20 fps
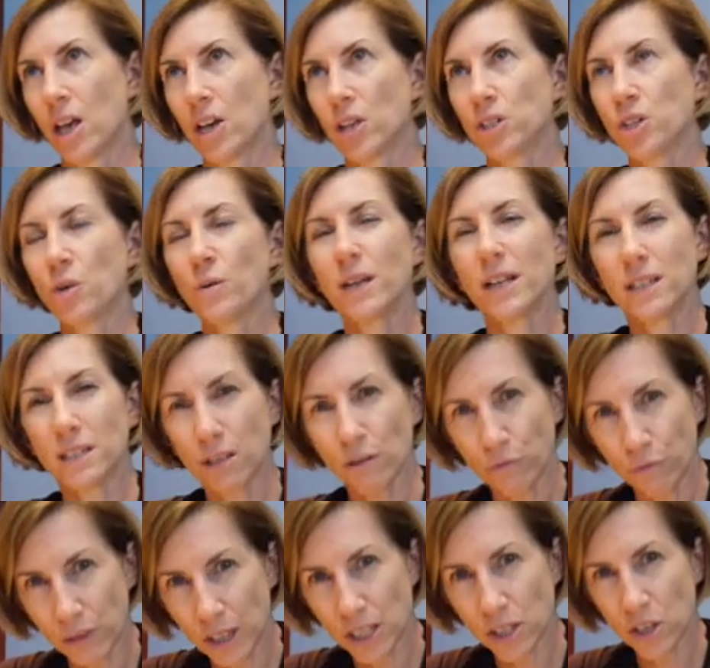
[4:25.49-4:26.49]
So it's a
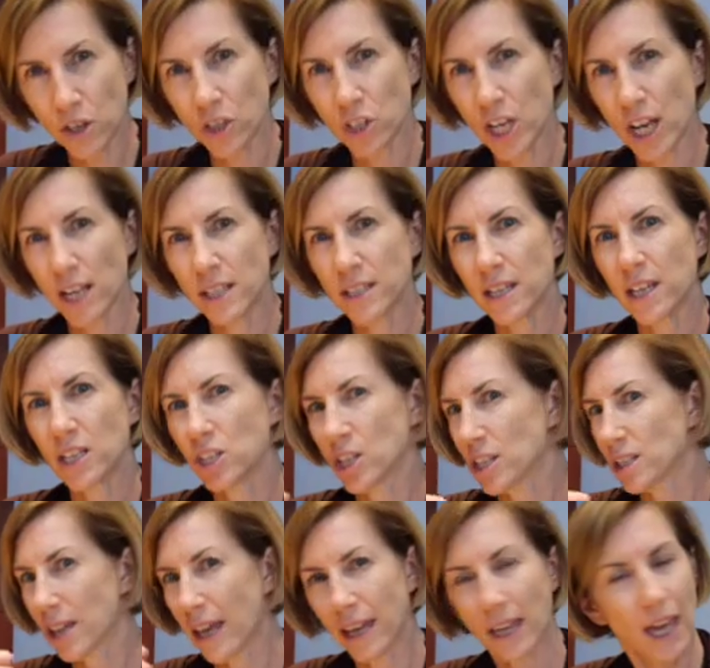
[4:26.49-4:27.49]
research essay
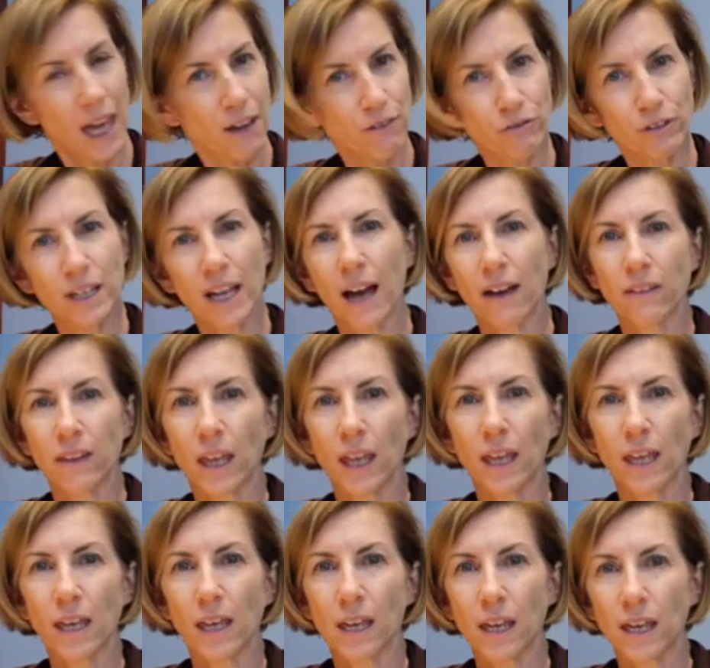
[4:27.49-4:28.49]
just like every other
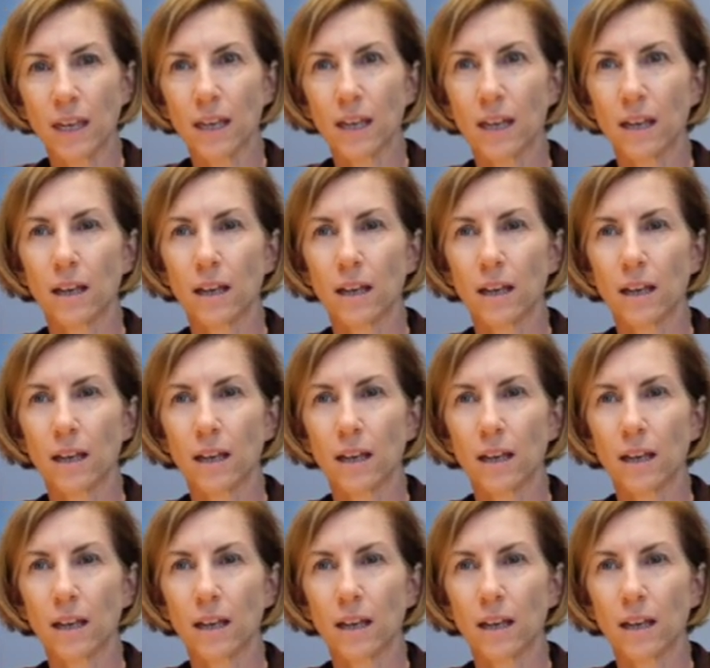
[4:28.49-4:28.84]
EE.